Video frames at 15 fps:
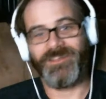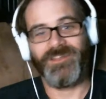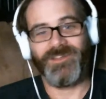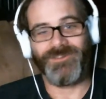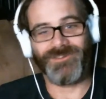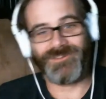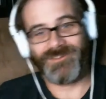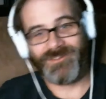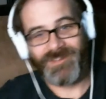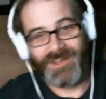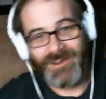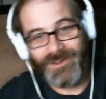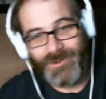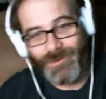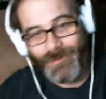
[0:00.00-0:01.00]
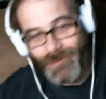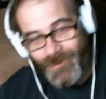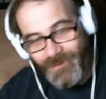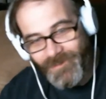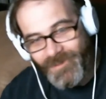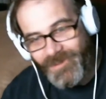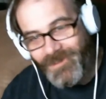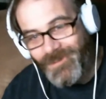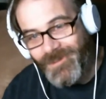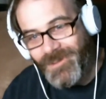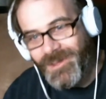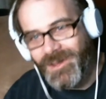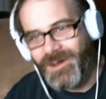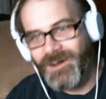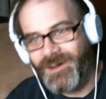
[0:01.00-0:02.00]
which is kind of cool.
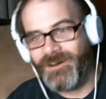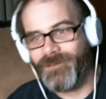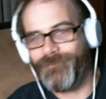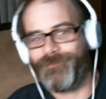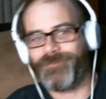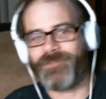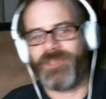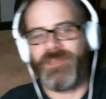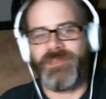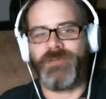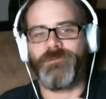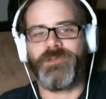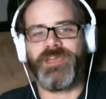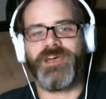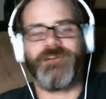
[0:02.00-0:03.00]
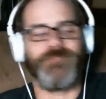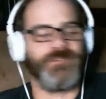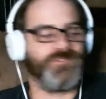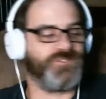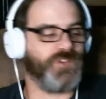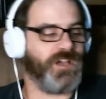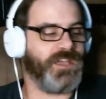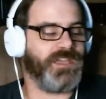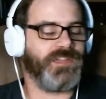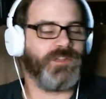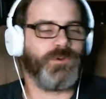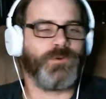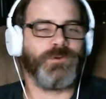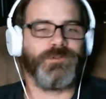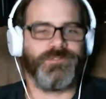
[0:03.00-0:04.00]
And then we have a giant
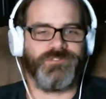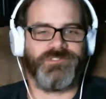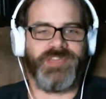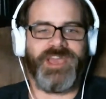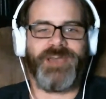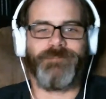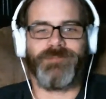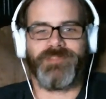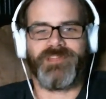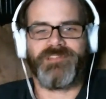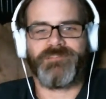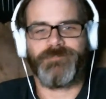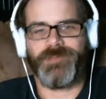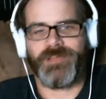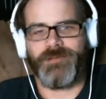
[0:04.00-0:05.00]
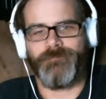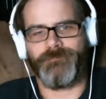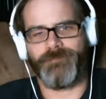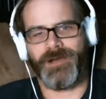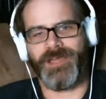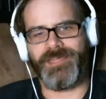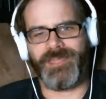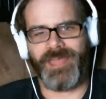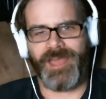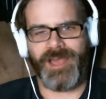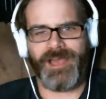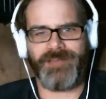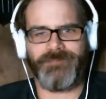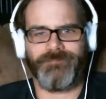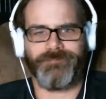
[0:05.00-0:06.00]
orange tabby that has become my
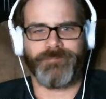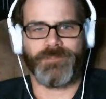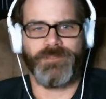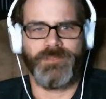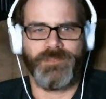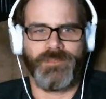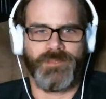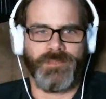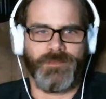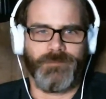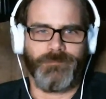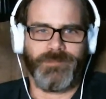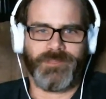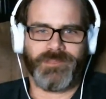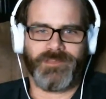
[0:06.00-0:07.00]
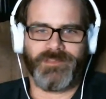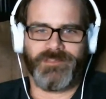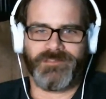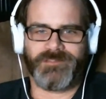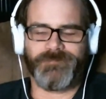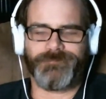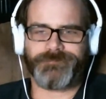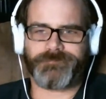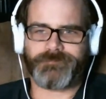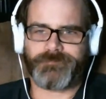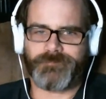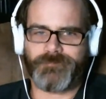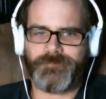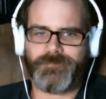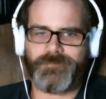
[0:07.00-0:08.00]
cat because,
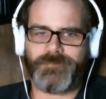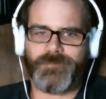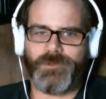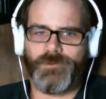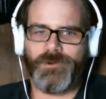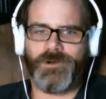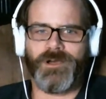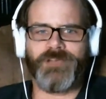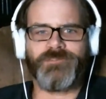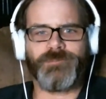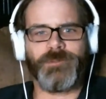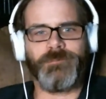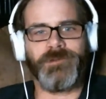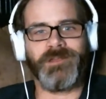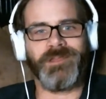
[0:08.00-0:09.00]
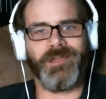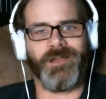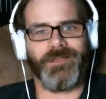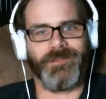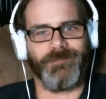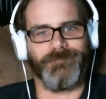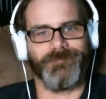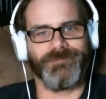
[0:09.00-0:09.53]
well, I spent money on him.